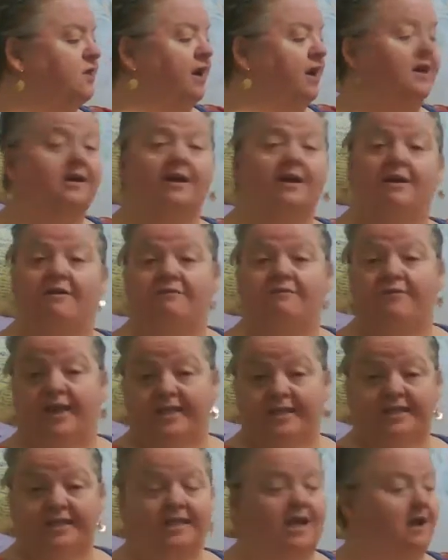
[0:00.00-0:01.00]
truck,
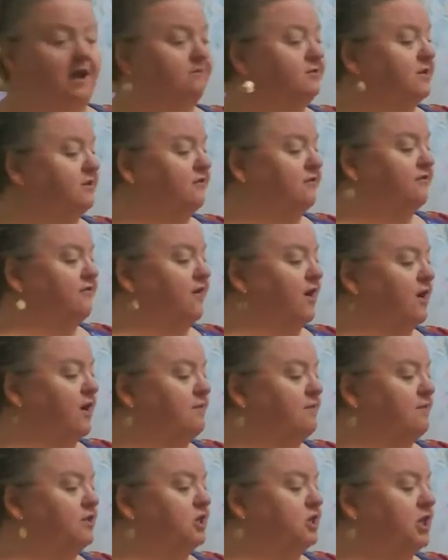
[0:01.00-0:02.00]
vets come to the
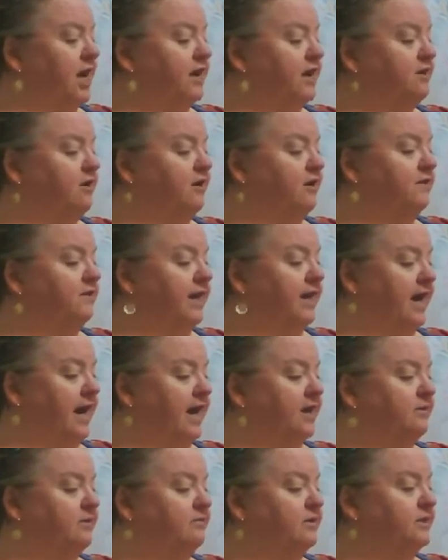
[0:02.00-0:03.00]
farm to check on the
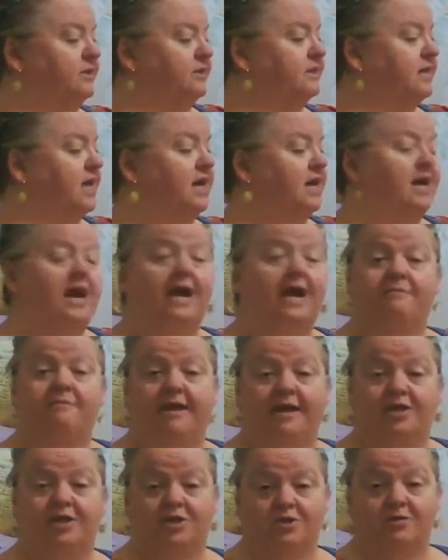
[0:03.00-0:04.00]
animals and
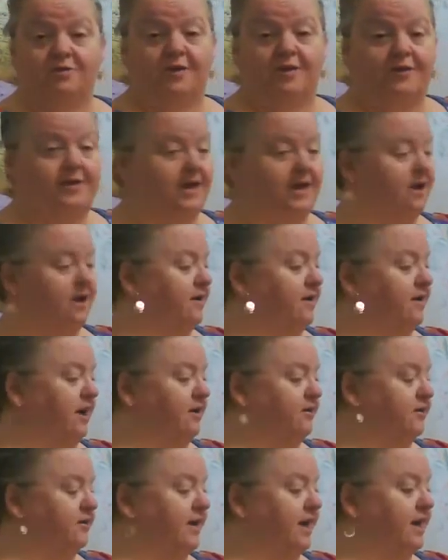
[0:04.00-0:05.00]
make sure that they are
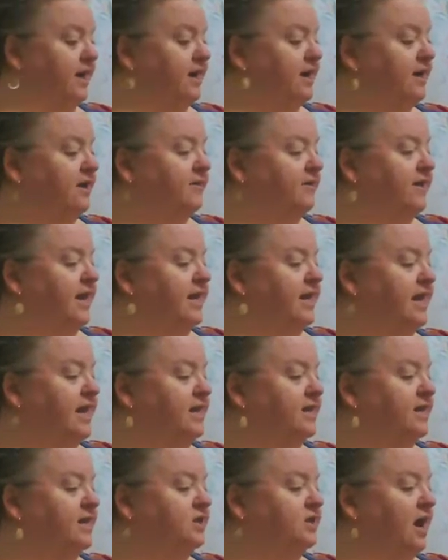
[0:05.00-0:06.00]
healthy. They
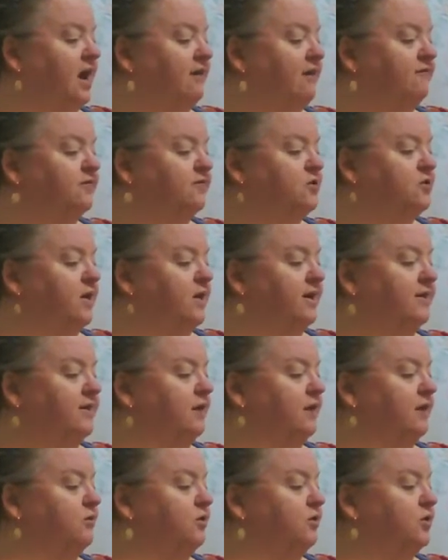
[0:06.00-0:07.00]
need a tough truck
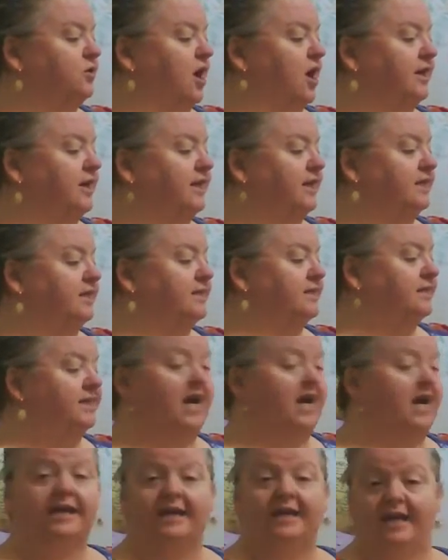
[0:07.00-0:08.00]
that will not get
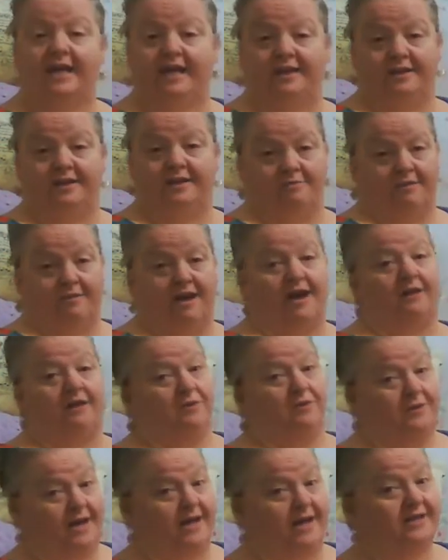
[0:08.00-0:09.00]
stuck in the
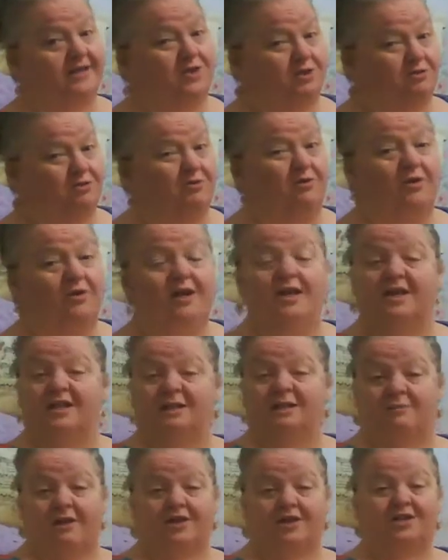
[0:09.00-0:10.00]
mud. Well, that's true,
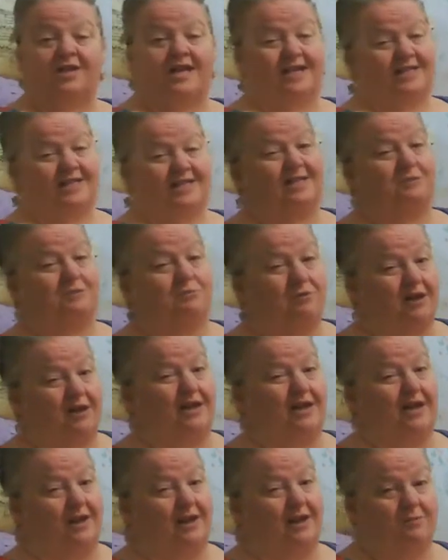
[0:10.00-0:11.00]
especially at
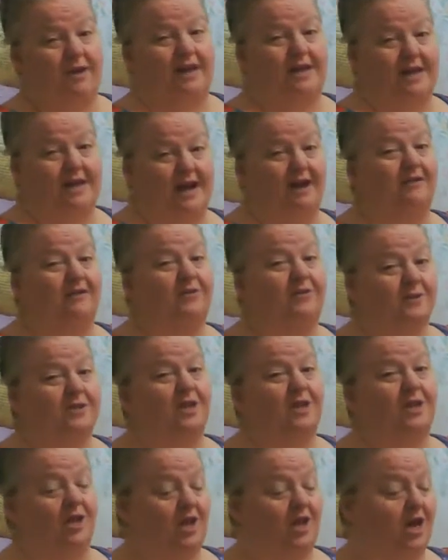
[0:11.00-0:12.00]
spring, like right now,
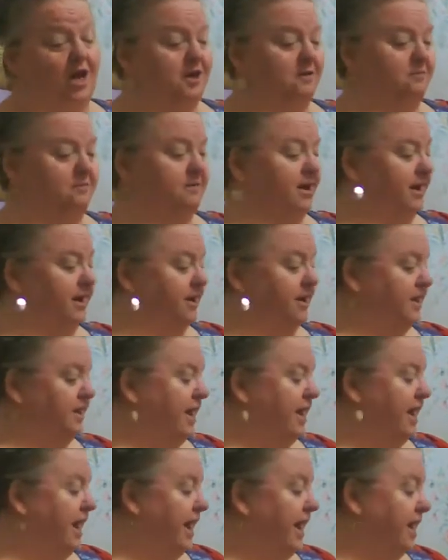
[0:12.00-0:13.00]
there's a lot of mud.
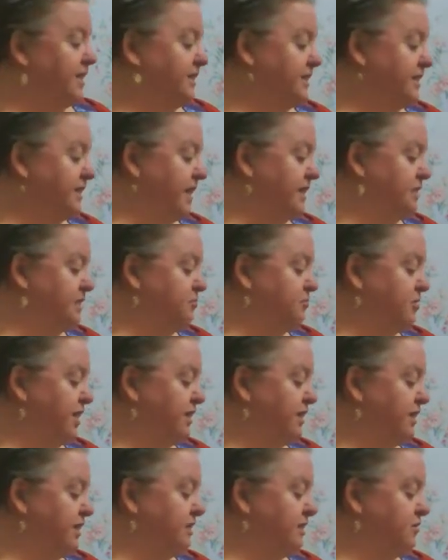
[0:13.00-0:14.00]
And it says
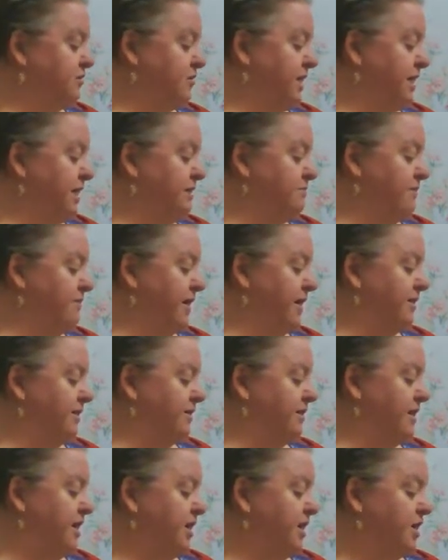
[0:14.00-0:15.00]
press the green
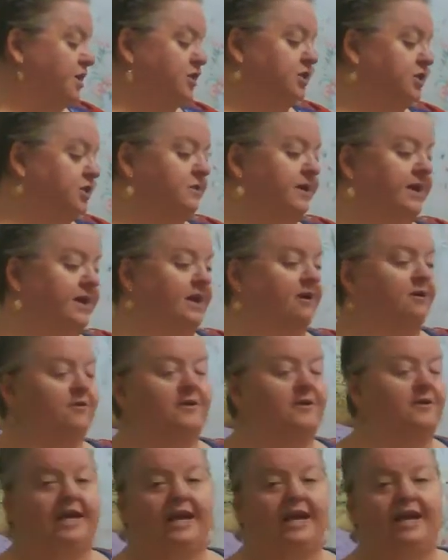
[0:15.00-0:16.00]
button to
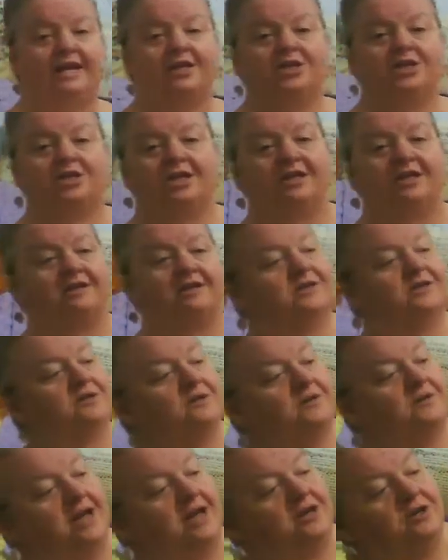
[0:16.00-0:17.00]
hear the engine.
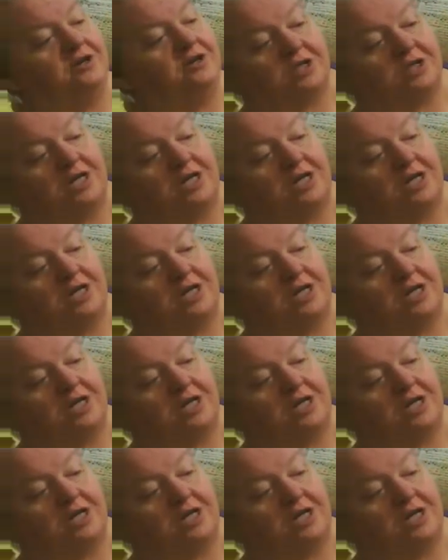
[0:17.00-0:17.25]
So then your